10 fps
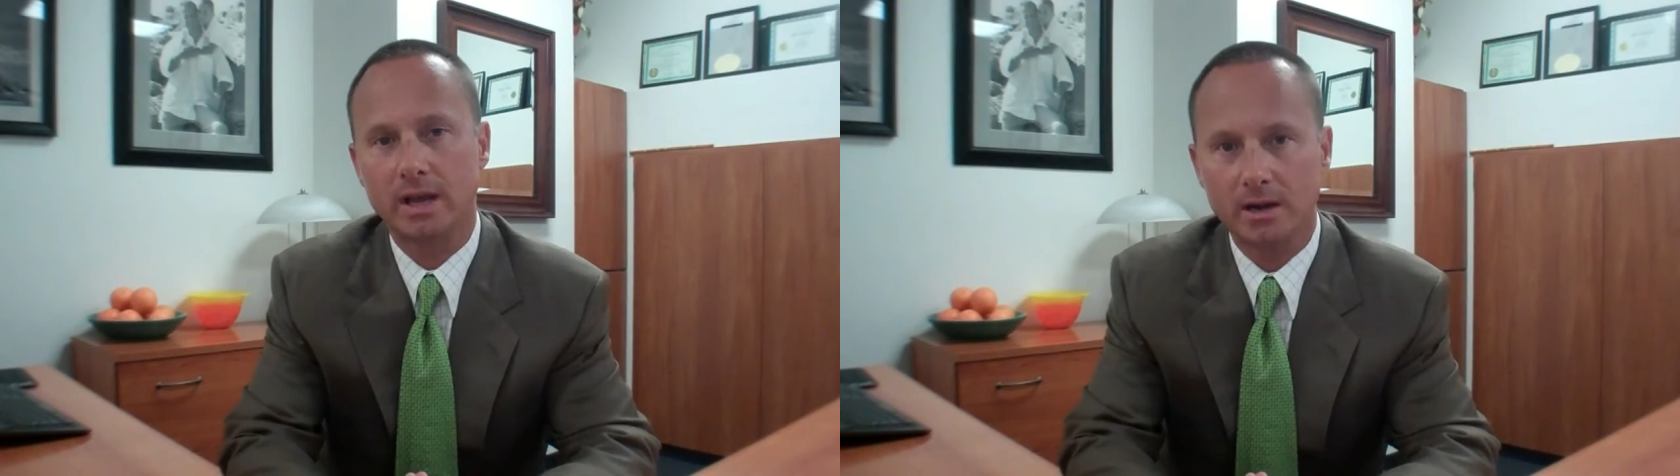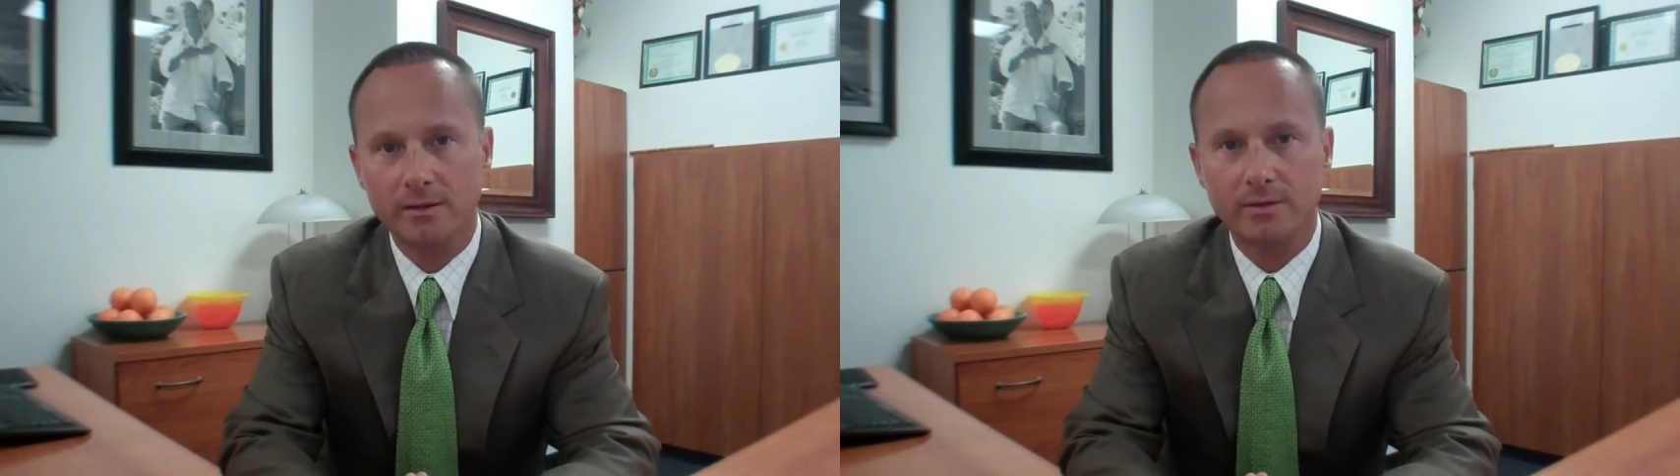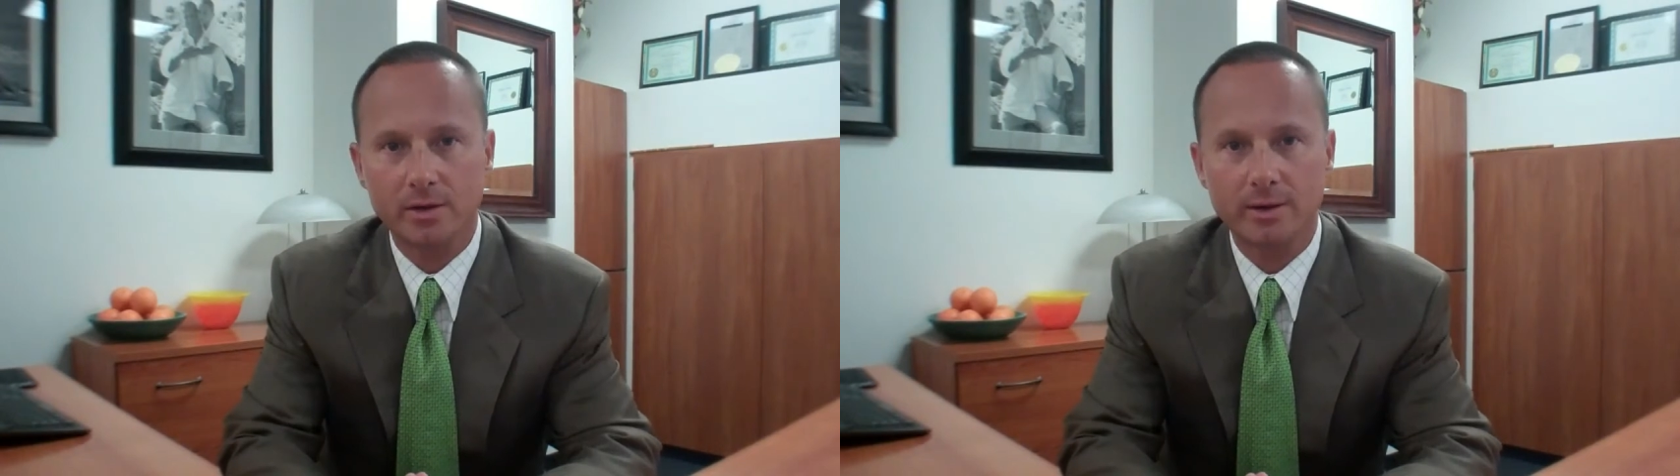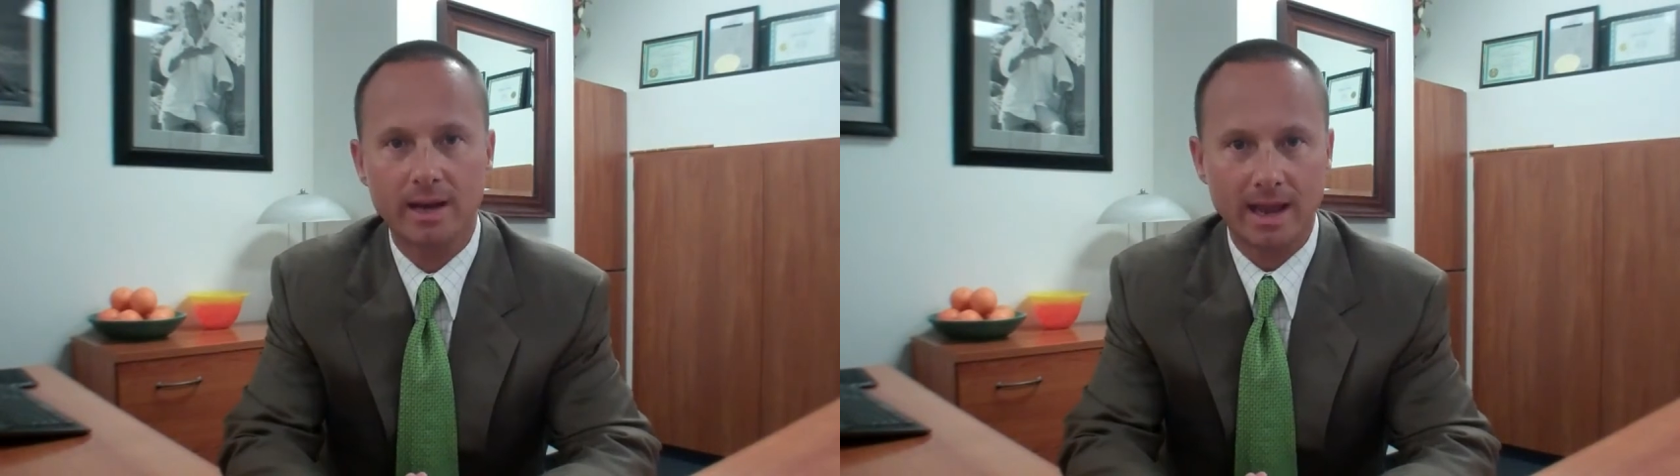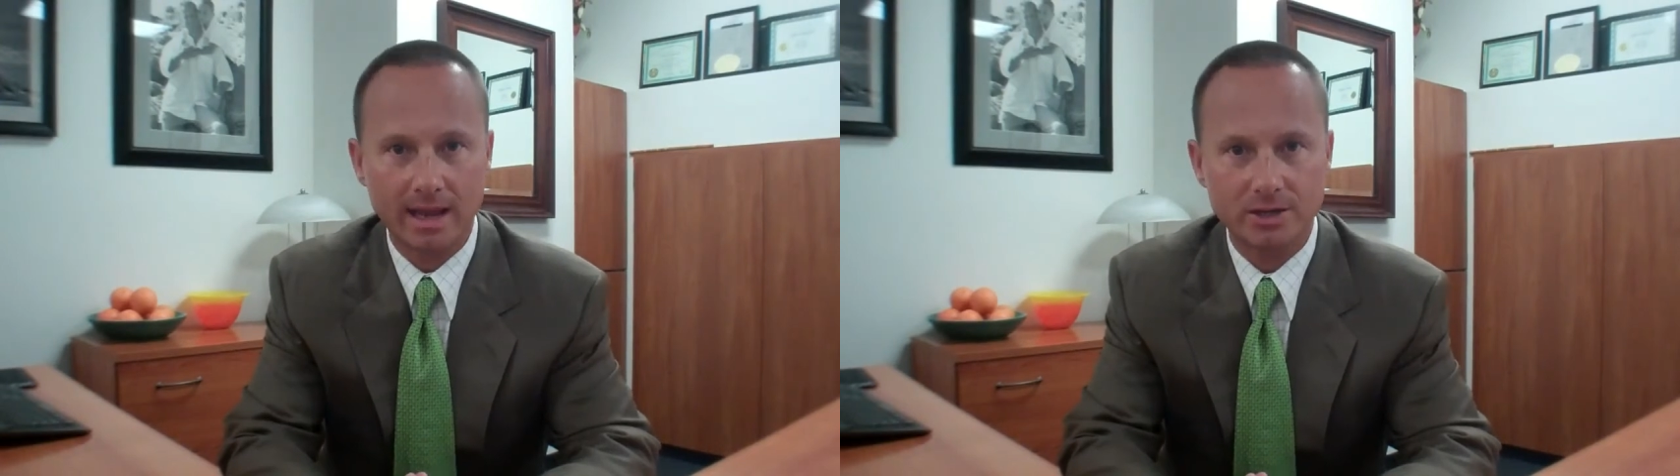
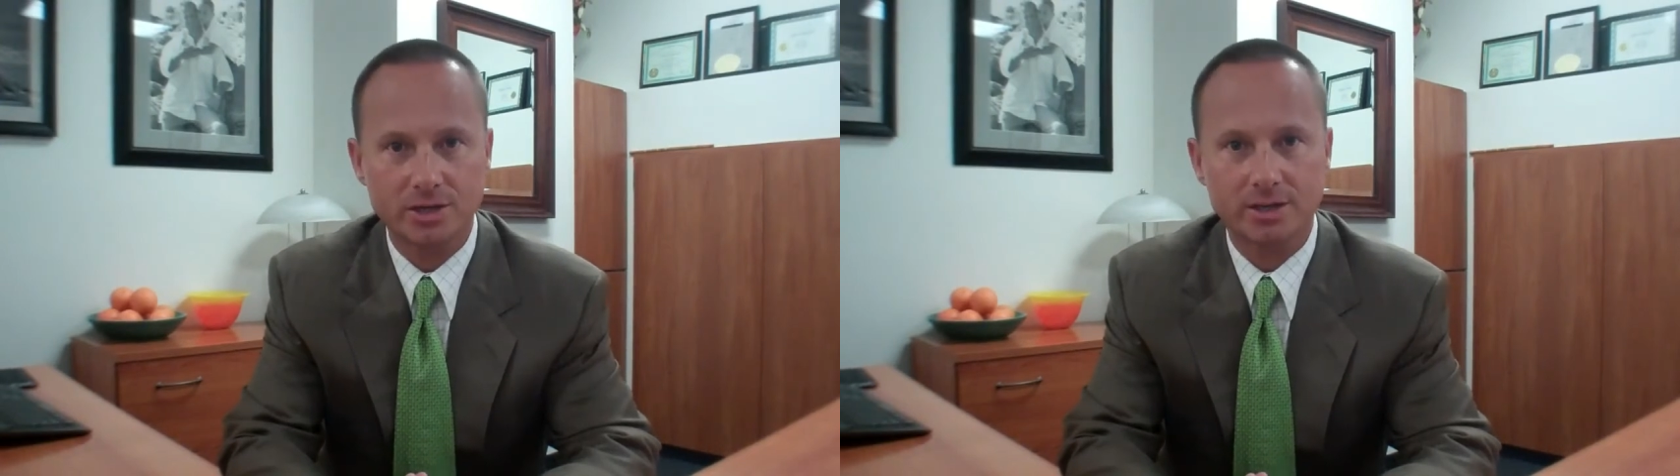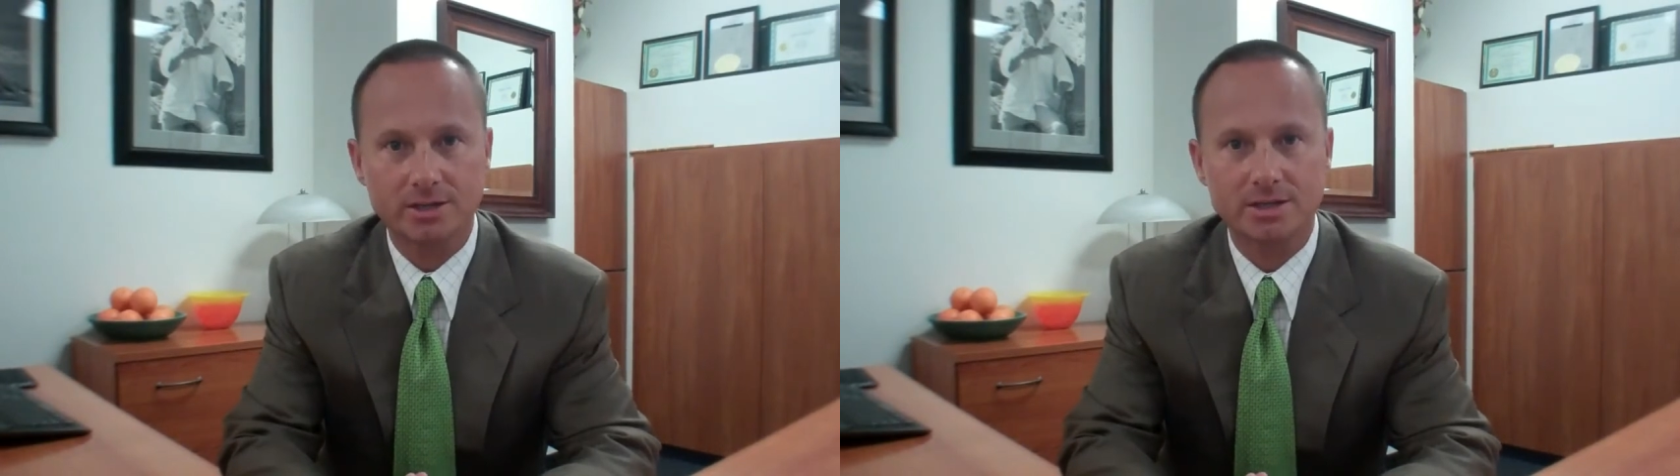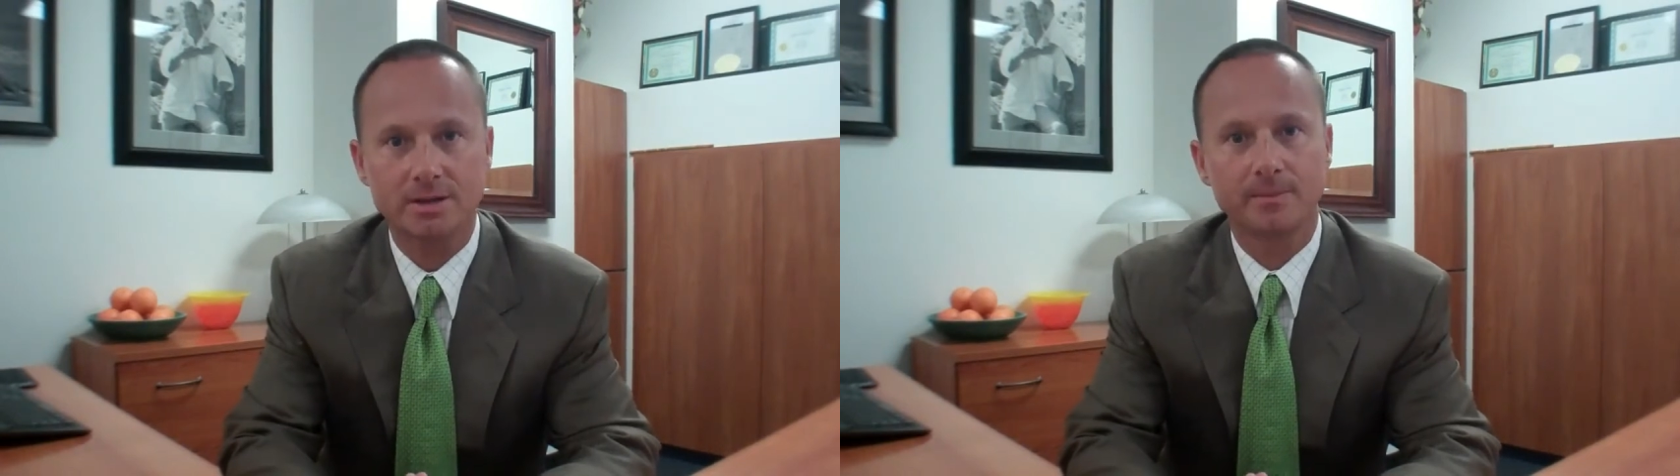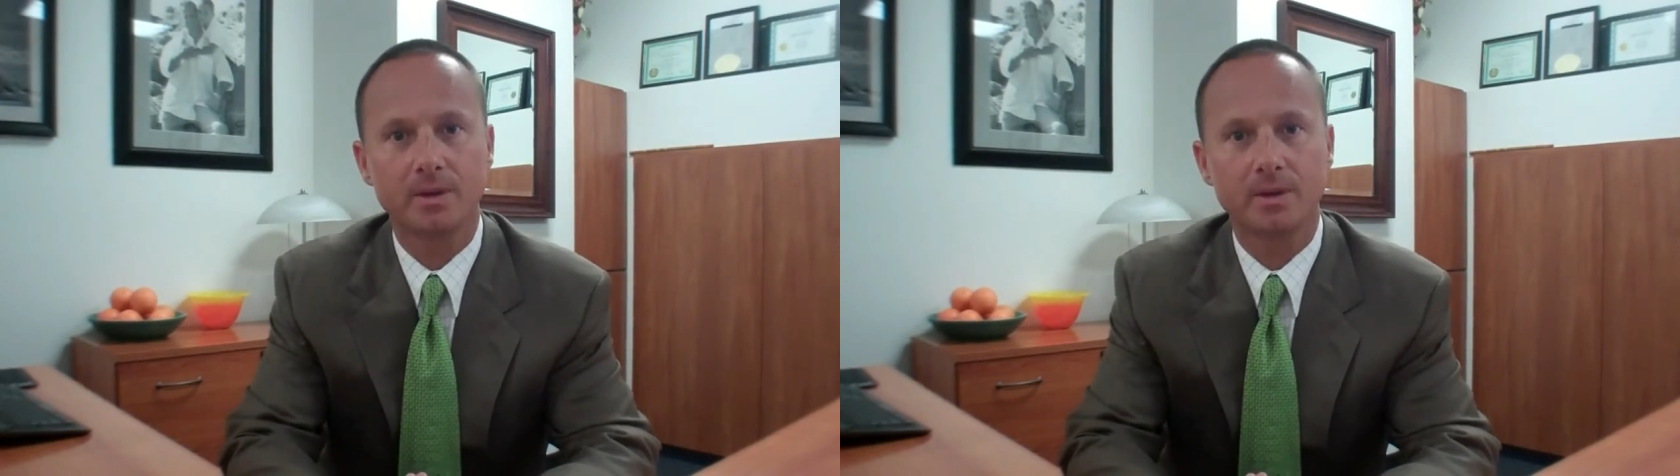interviewing agents